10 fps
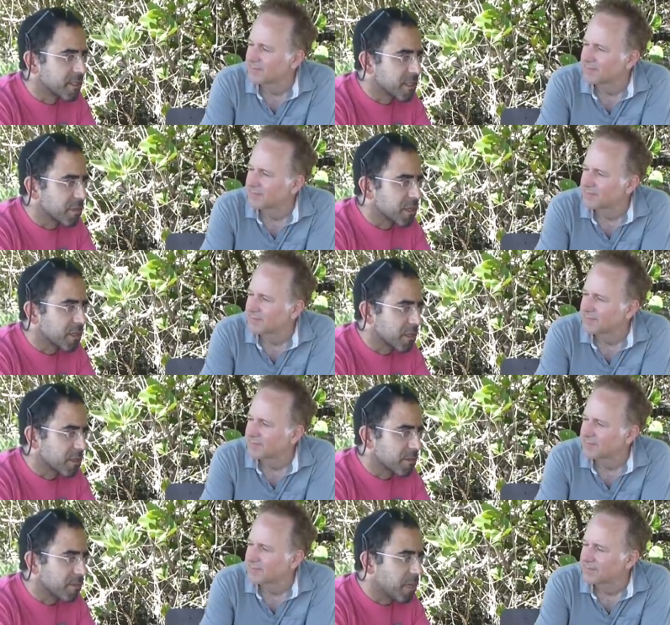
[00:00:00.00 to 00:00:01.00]
Speaker 1: it's a big
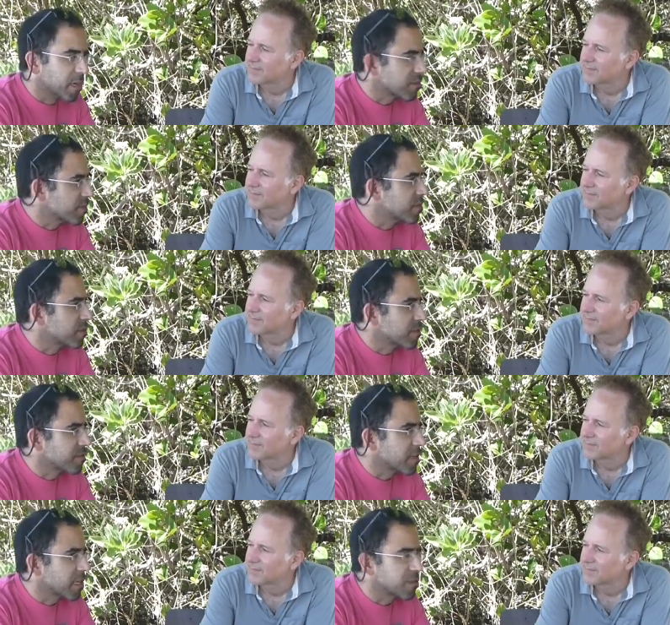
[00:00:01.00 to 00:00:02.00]
part of the
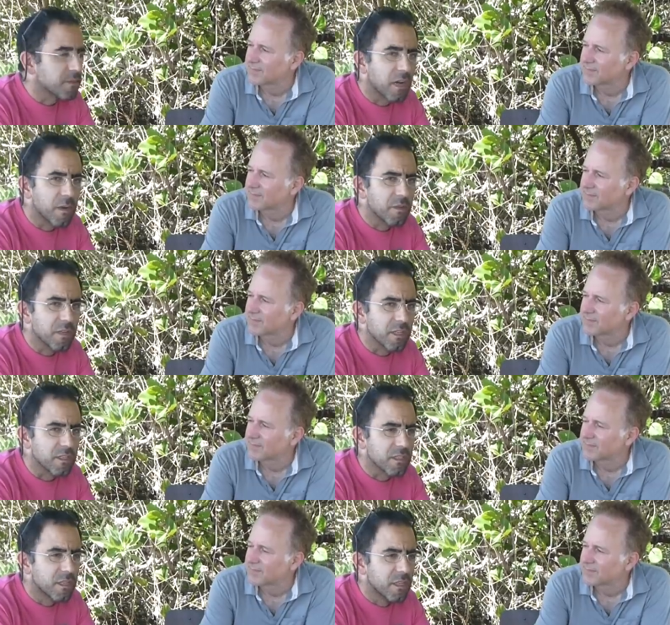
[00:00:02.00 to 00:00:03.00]
reef calcium
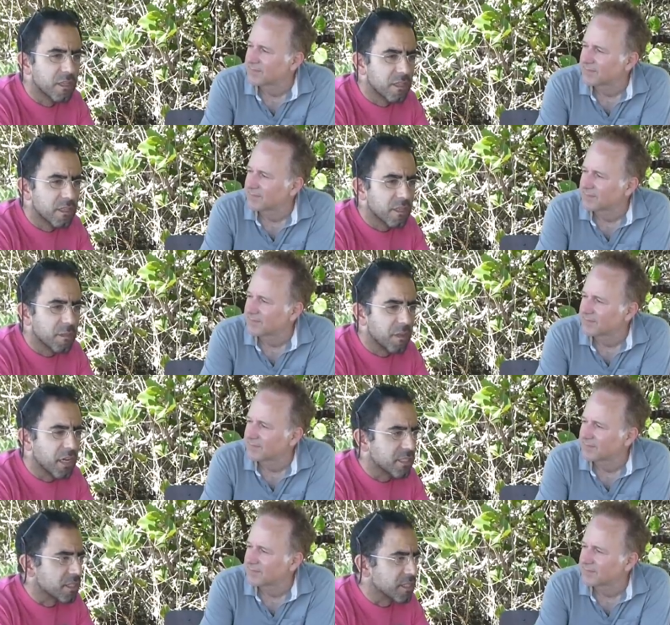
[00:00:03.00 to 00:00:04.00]
carbonate
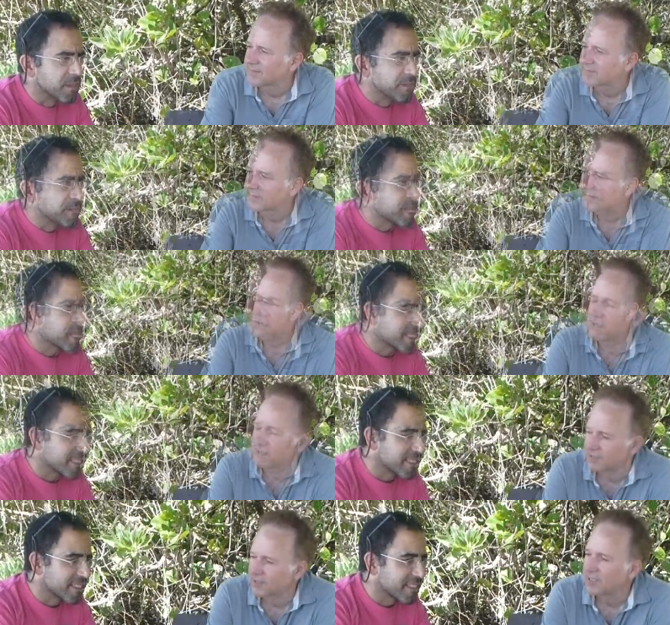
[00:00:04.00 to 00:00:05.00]
budget.
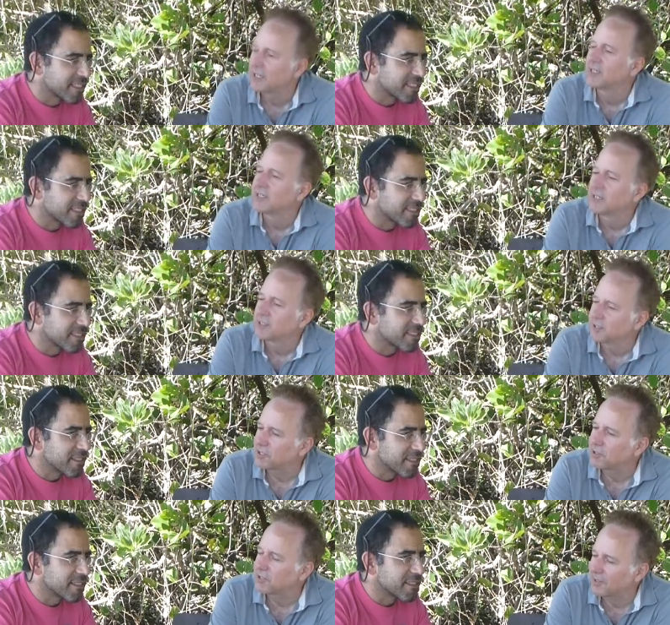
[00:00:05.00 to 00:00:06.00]

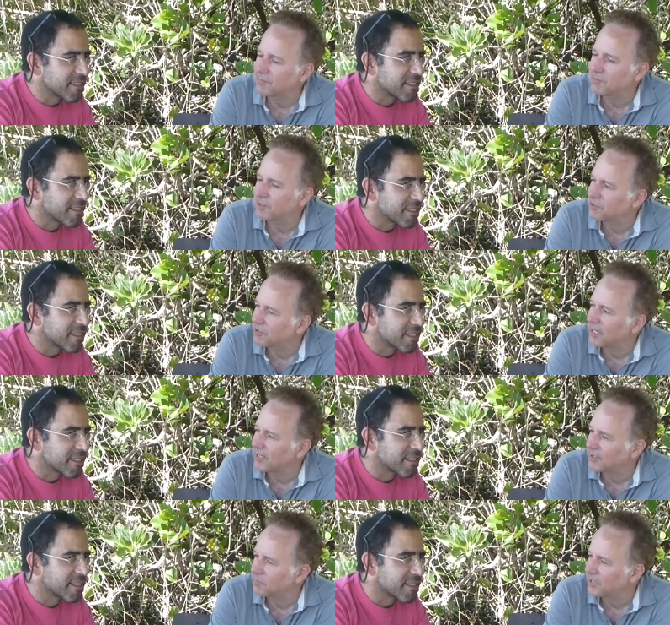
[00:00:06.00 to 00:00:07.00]
Speaker 2: So, did you come to One Tree
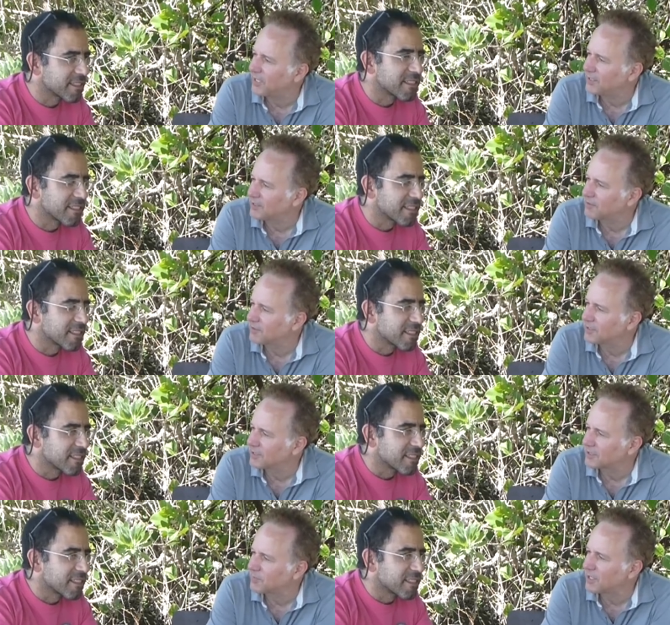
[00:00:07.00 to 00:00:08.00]
Island planning to do
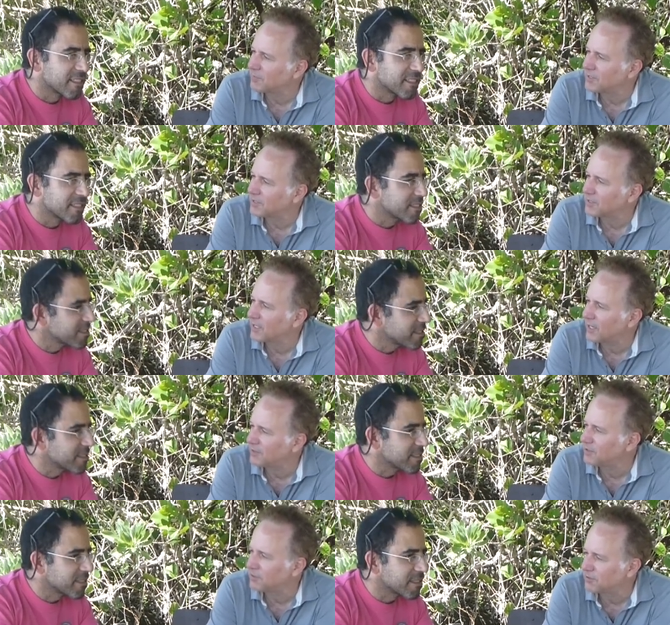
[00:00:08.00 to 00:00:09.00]
this experiment? Uh,
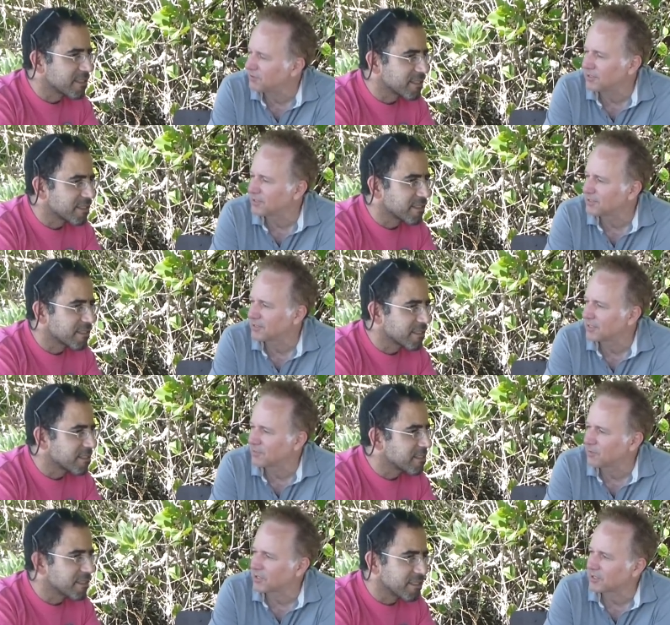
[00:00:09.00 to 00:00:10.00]
how did you do this
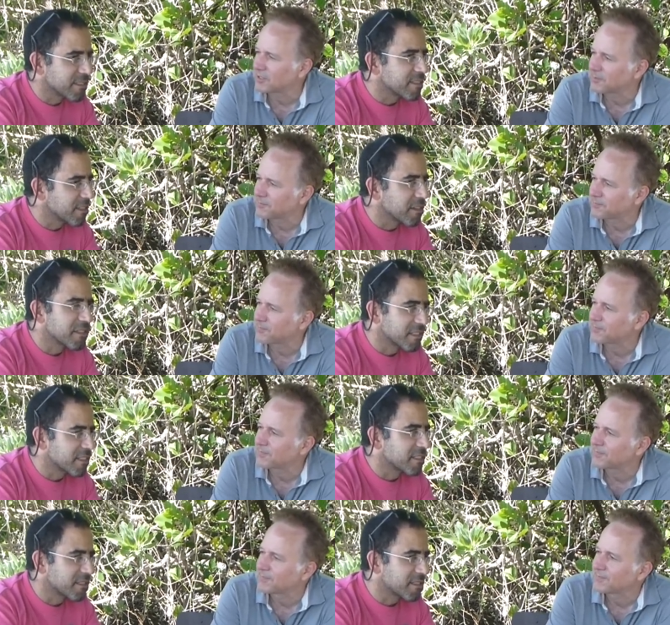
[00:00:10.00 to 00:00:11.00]
uh, work?
Speaker 1: No, no,
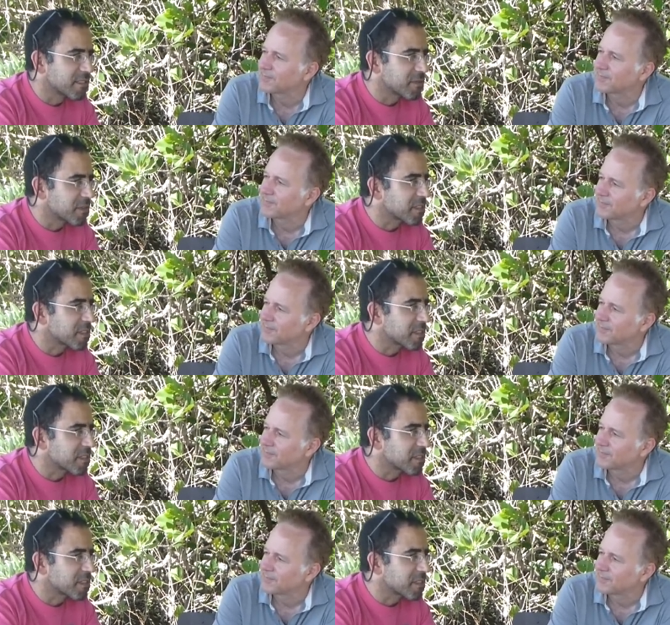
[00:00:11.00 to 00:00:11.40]
that's that's